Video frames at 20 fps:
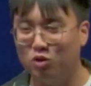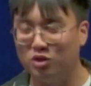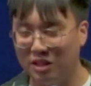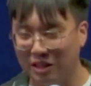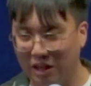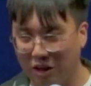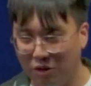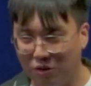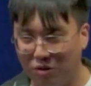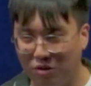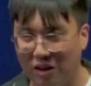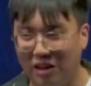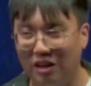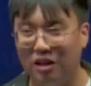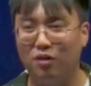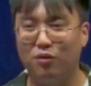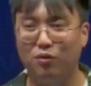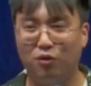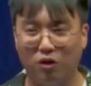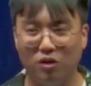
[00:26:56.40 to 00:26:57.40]
in our
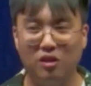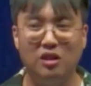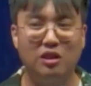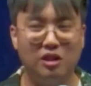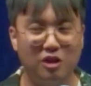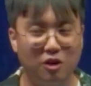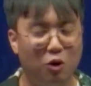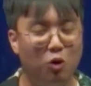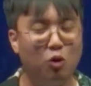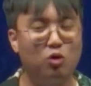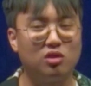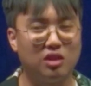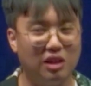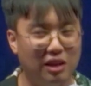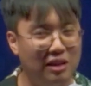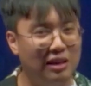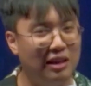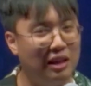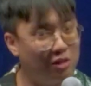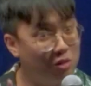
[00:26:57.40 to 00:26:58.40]
training, 14-year-olds
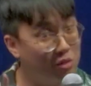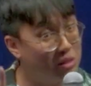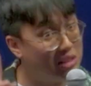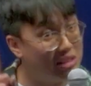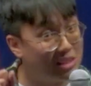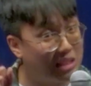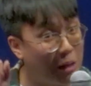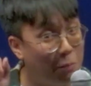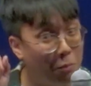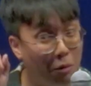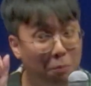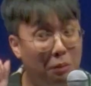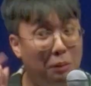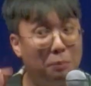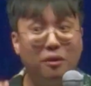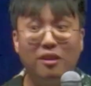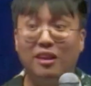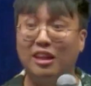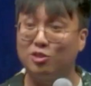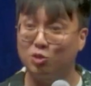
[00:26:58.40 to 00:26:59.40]
learning how to disciple
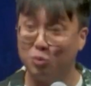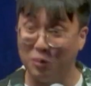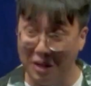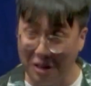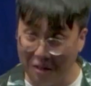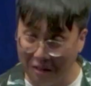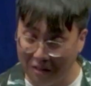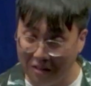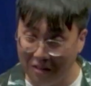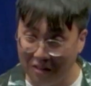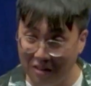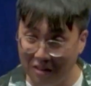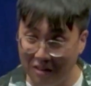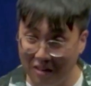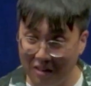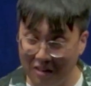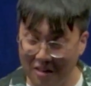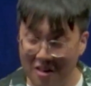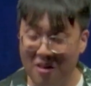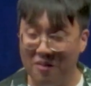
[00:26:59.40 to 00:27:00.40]
people as well.
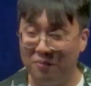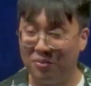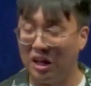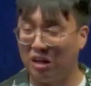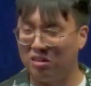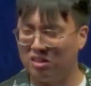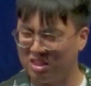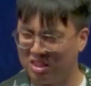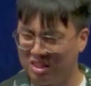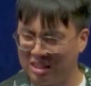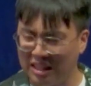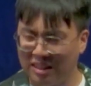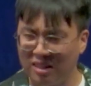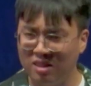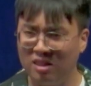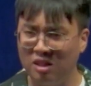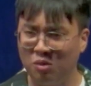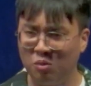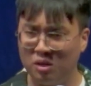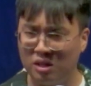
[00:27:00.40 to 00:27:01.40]
Now, the second
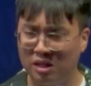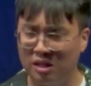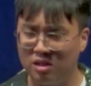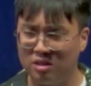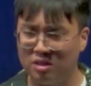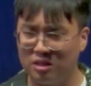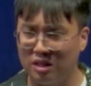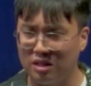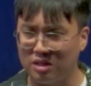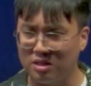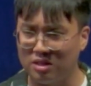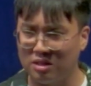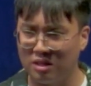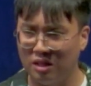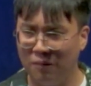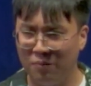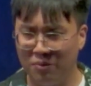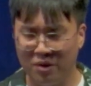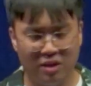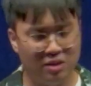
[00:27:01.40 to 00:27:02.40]
thing we did is this.
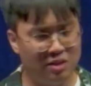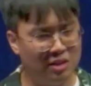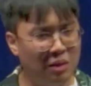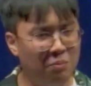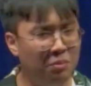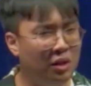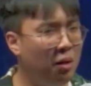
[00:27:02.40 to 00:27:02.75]
Something